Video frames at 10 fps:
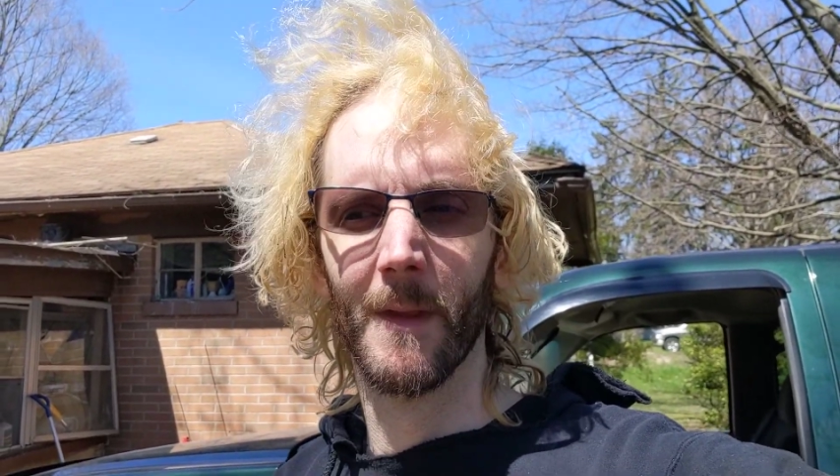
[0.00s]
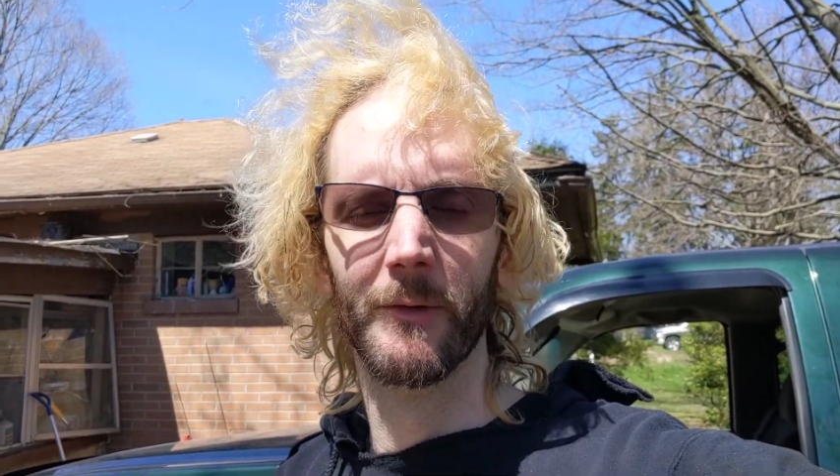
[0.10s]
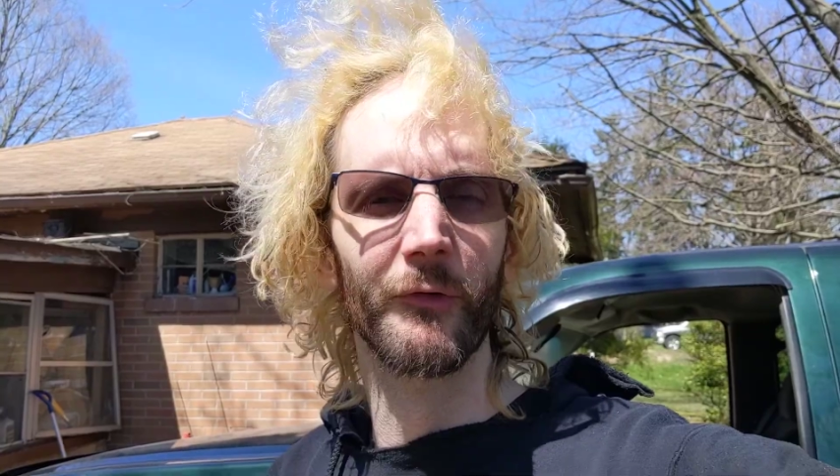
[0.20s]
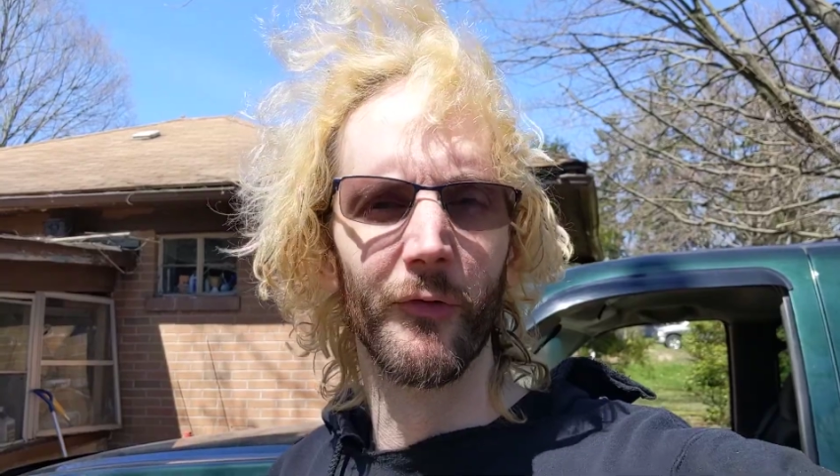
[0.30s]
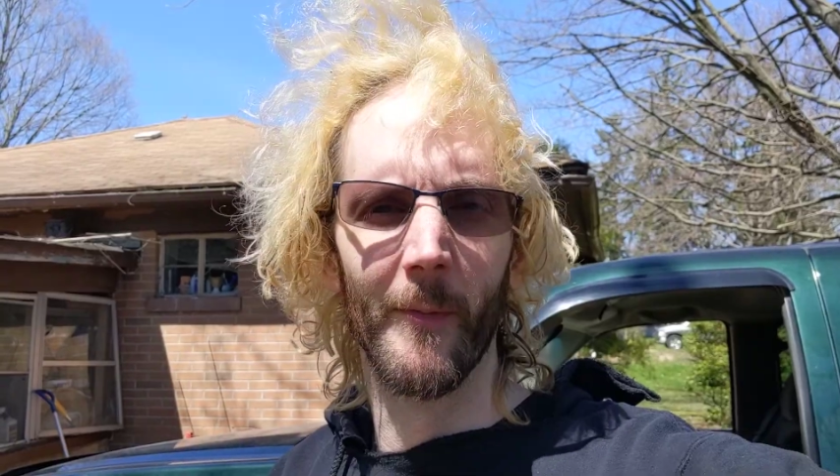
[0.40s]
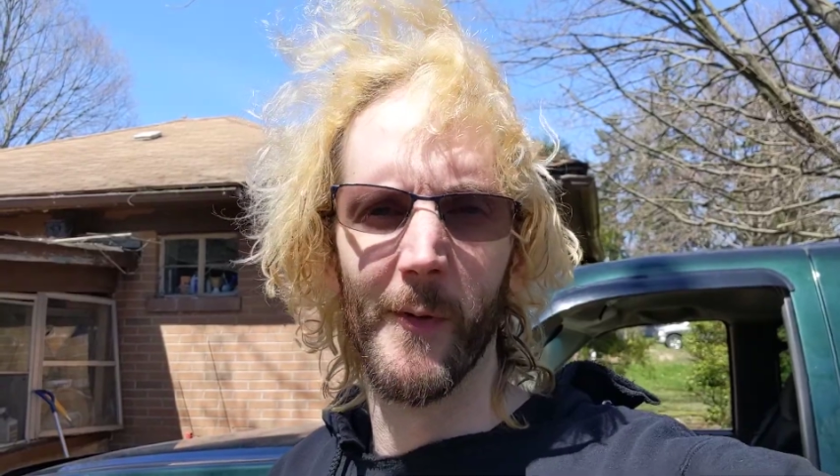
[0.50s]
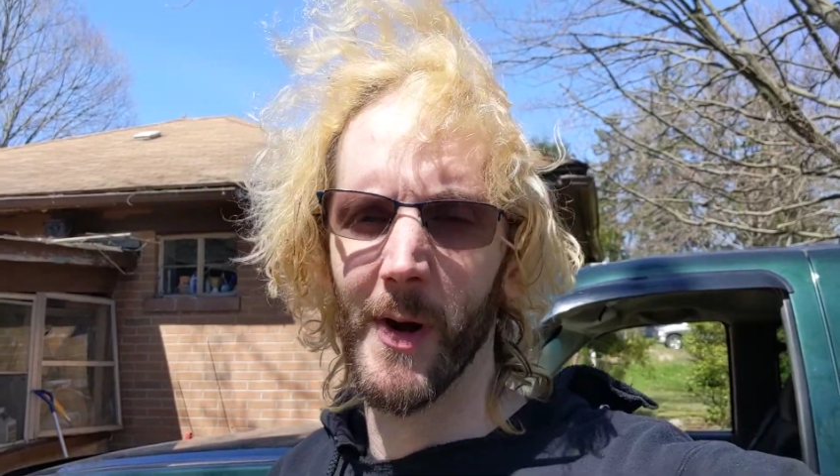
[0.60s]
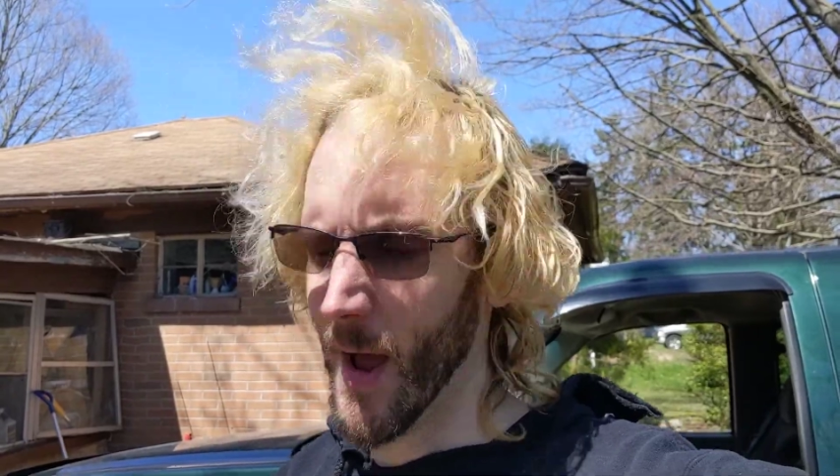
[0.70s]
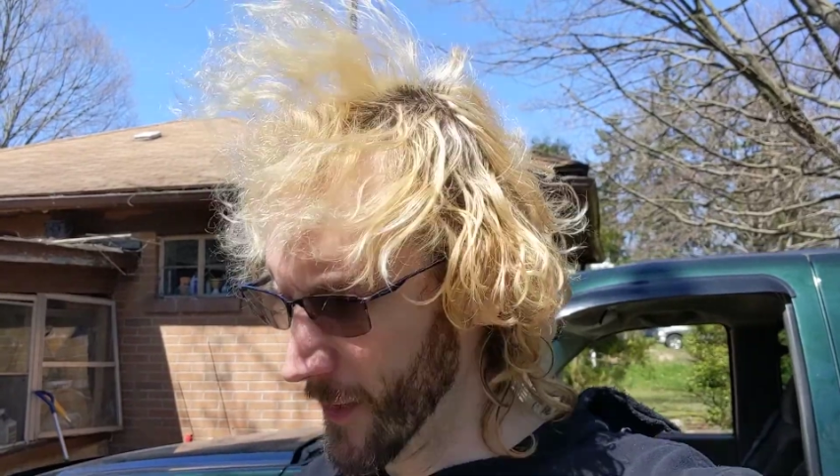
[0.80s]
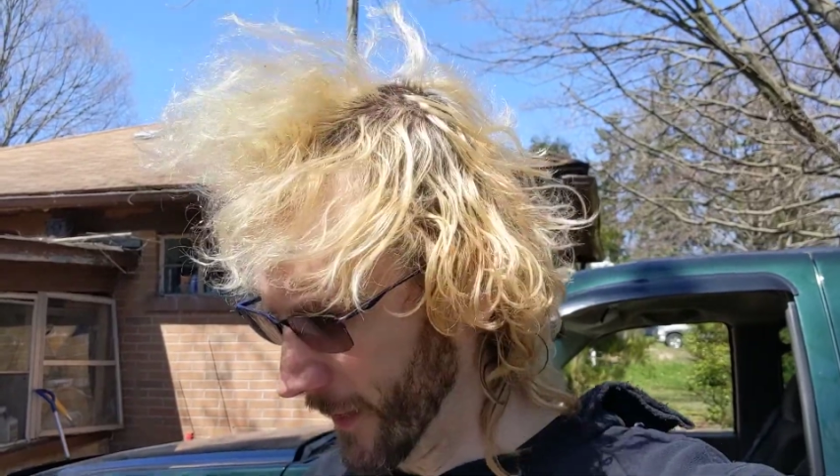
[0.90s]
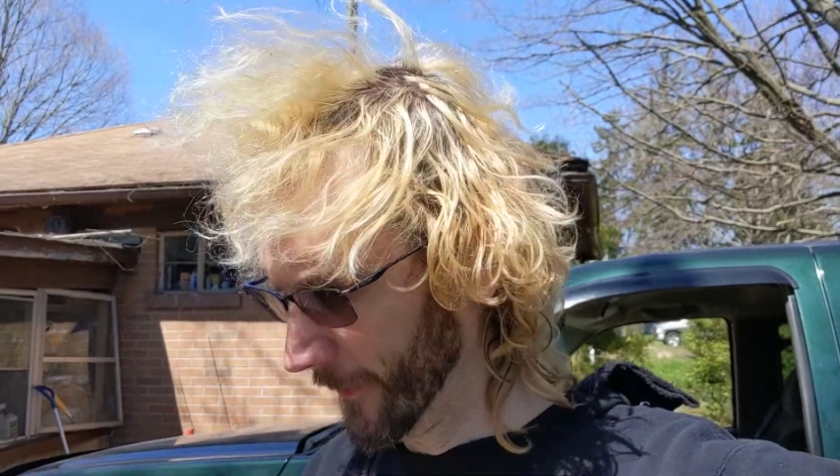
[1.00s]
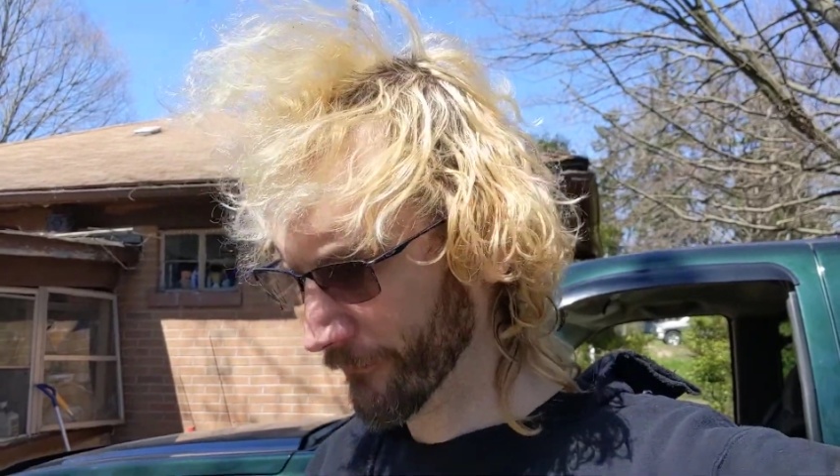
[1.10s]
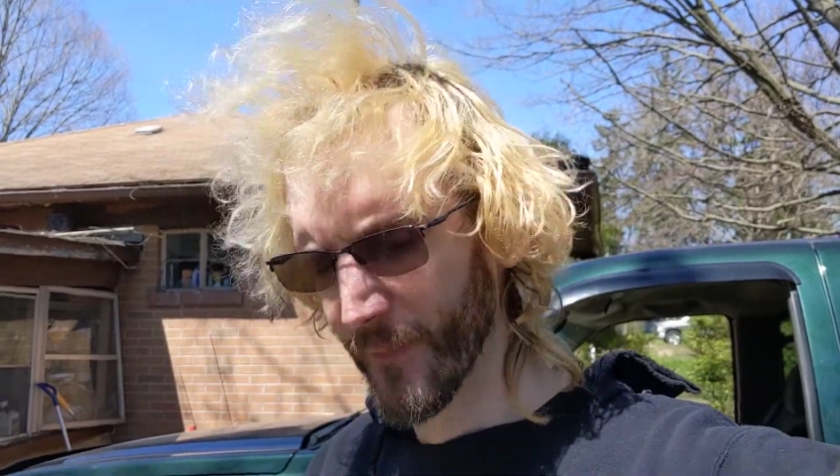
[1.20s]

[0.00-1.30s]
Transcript: Do something. I don't know.